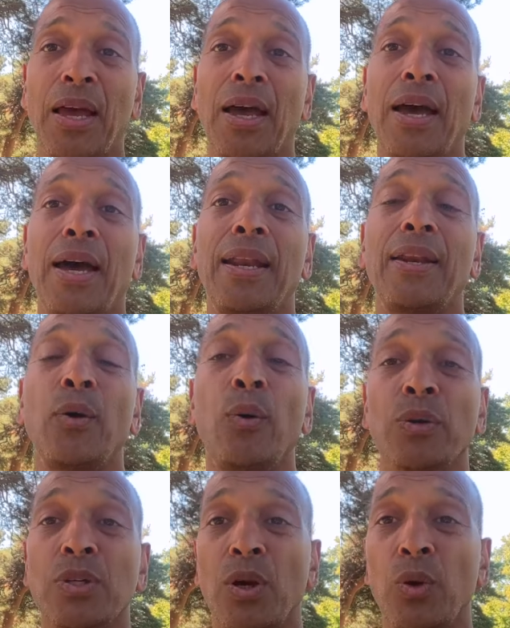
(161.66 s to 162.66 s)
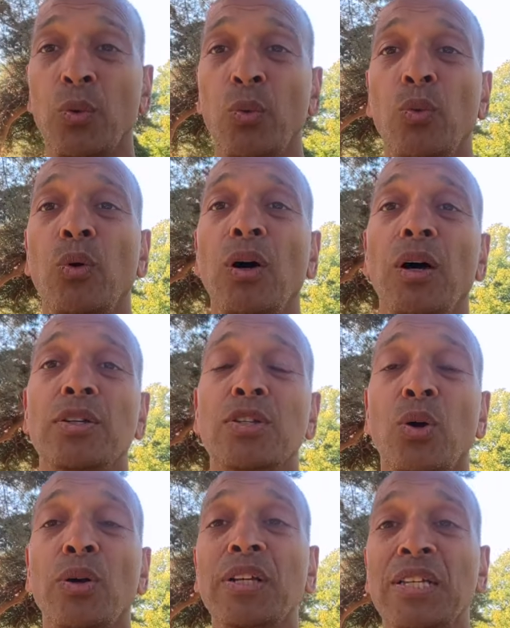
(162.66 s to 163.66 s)
and also
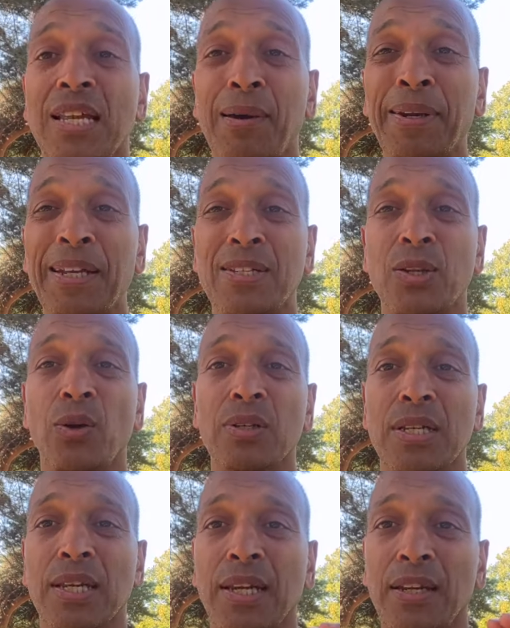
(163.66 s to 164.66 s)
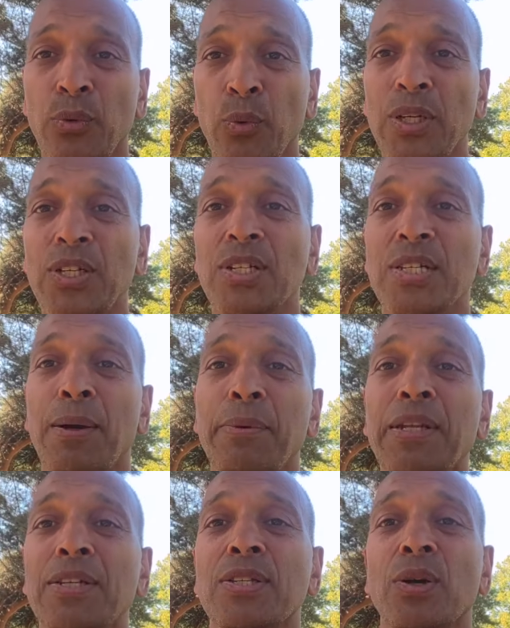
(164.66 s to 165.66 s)
Scottish salmon is toxic, and Norwegian salmon
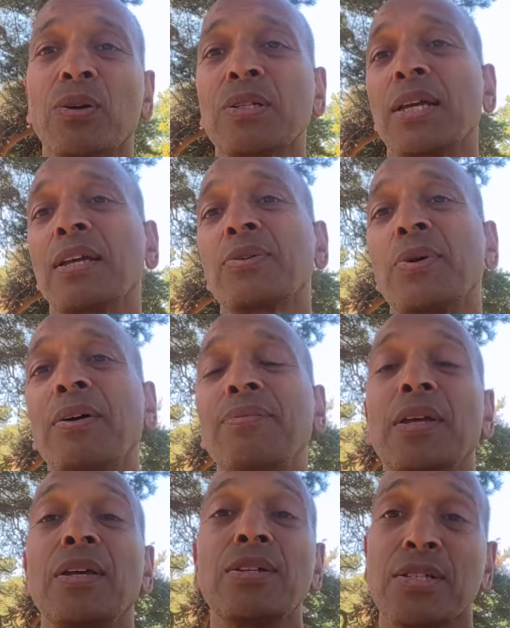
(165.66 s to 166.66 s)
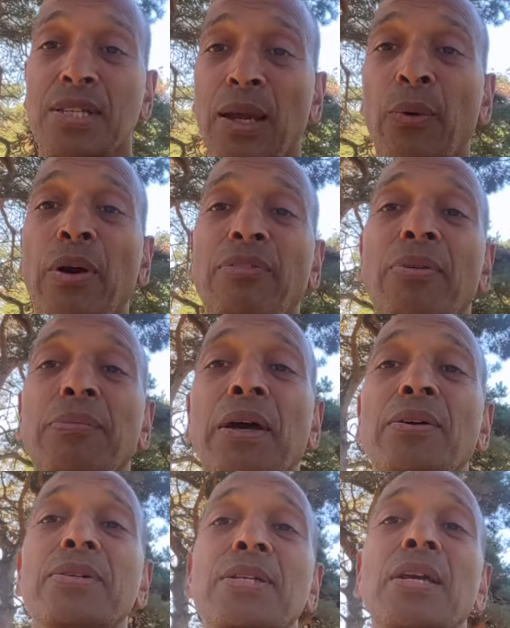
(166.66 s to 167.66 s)
is toxic as well. Stay away from
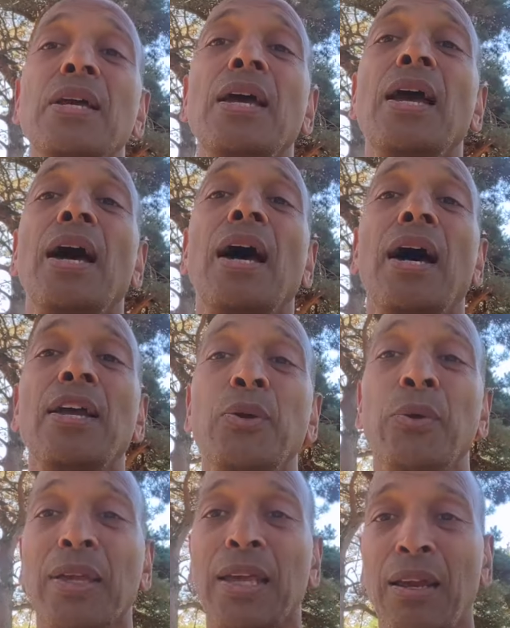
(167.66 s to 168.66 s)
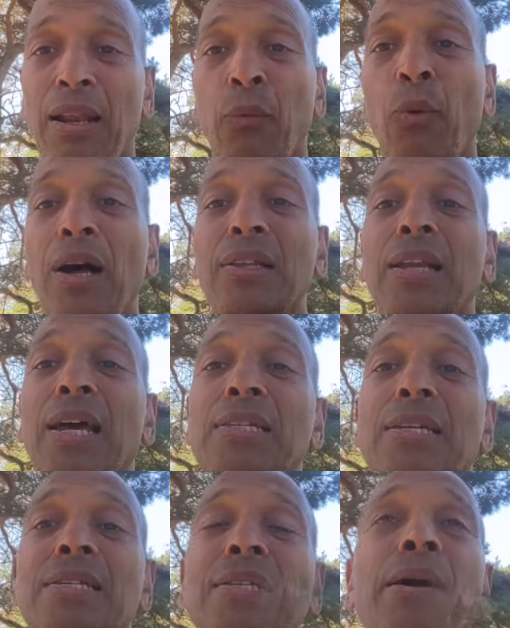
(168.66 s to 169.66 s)
those. You want to get a wild
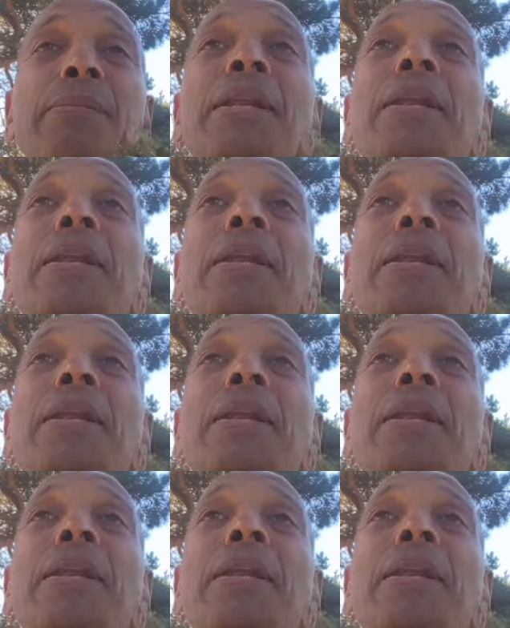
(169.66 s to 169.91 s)
Alaskan salmon.